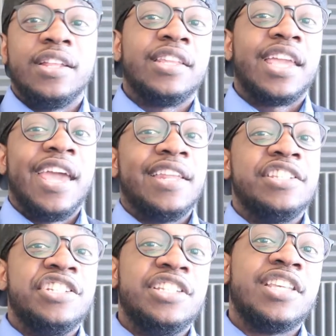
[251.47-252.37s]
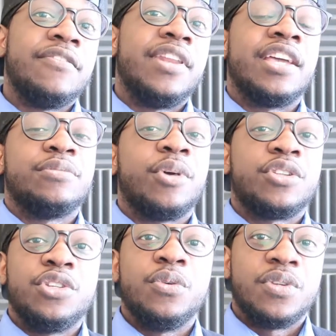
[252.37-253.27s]
the Canon G7X
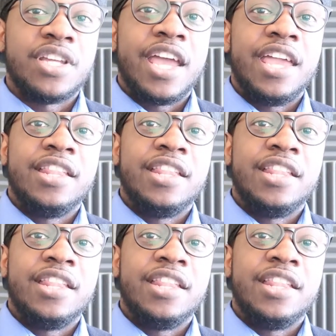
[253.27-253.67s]
Mark II, which